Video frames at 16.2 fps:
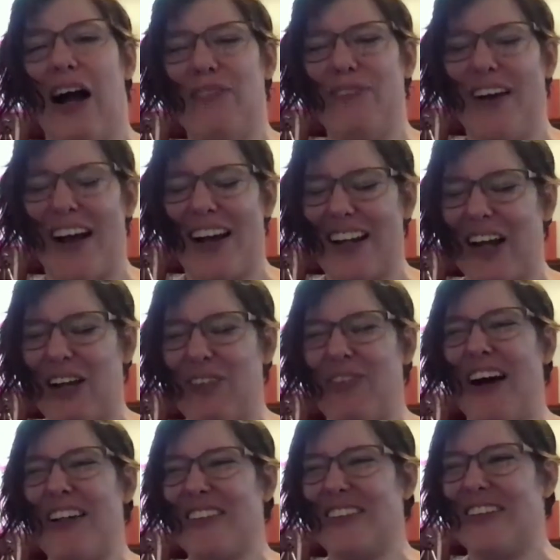
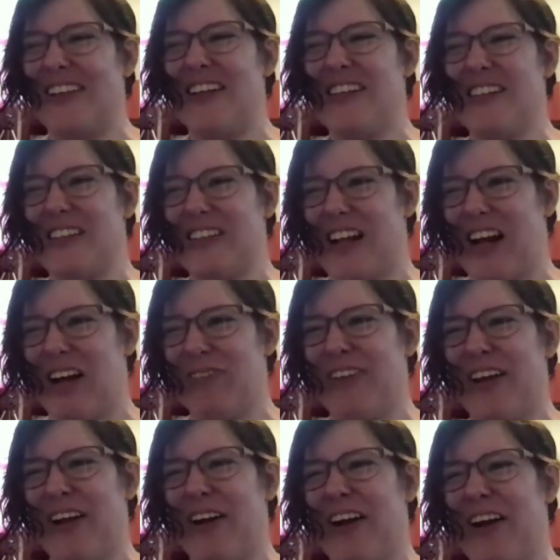asking this because I'm
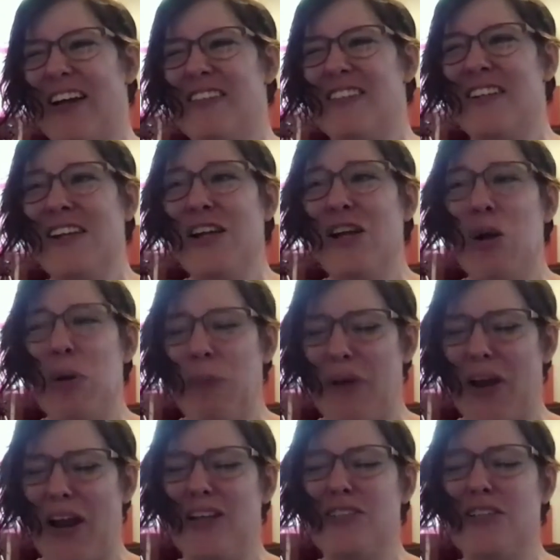curious.
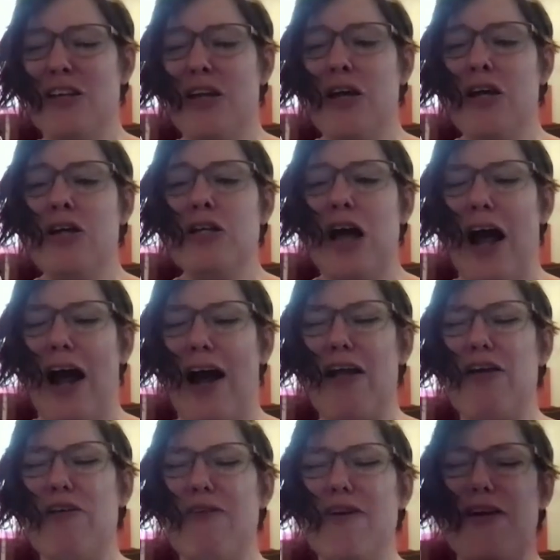Because
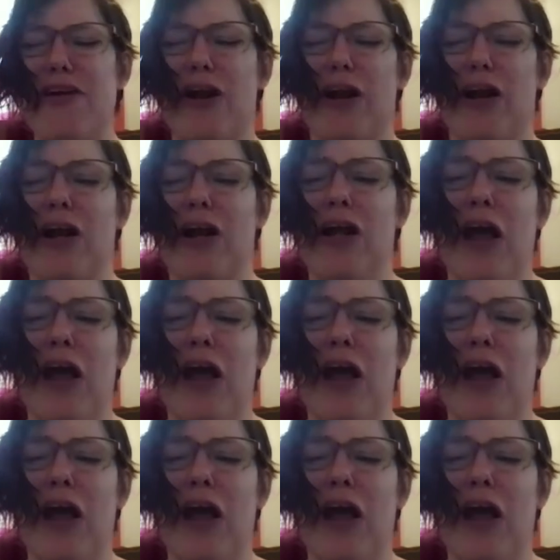is